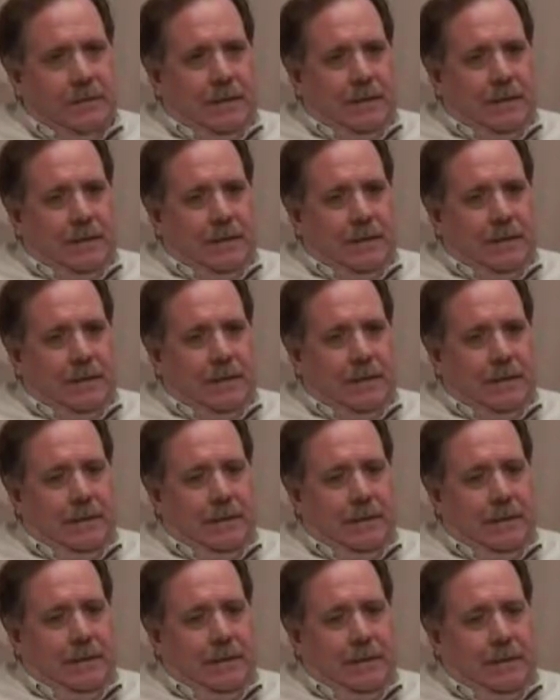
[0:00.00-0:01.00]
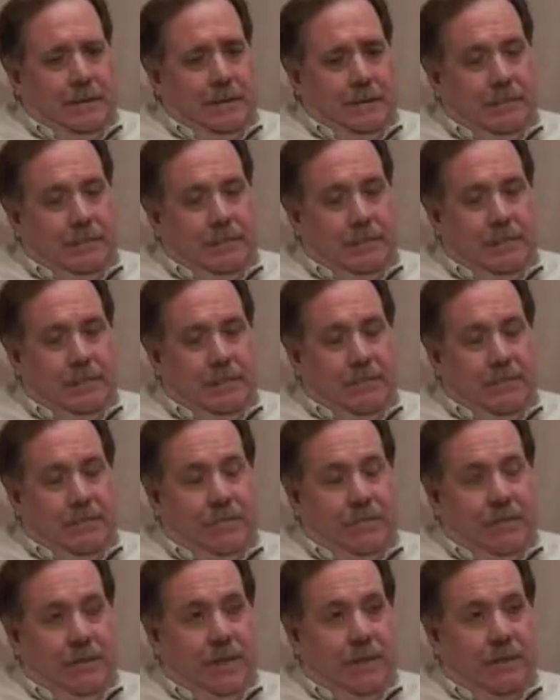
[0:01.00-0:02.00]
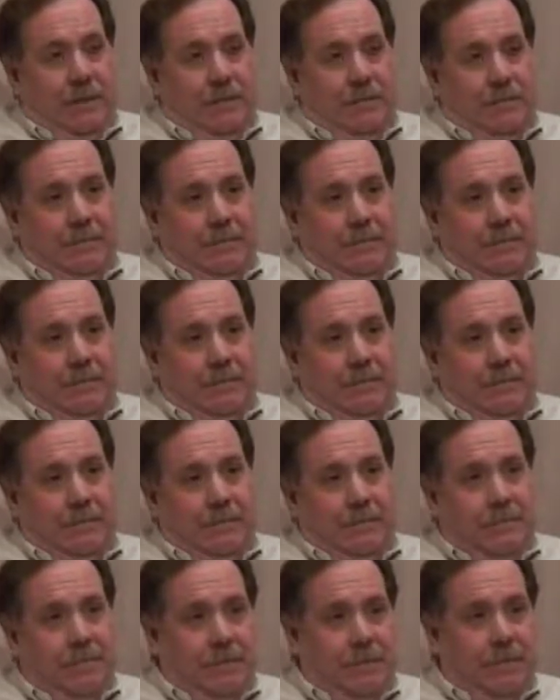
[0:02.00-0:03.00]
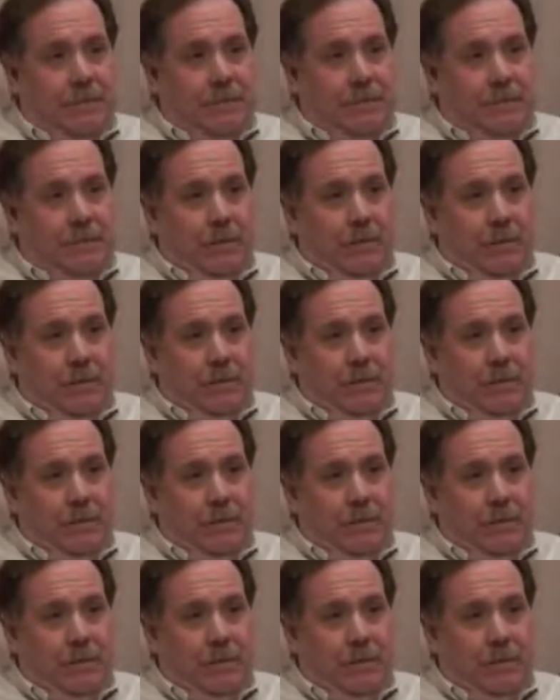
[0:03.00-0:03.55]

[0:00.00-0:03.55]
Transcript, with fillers: And and his track history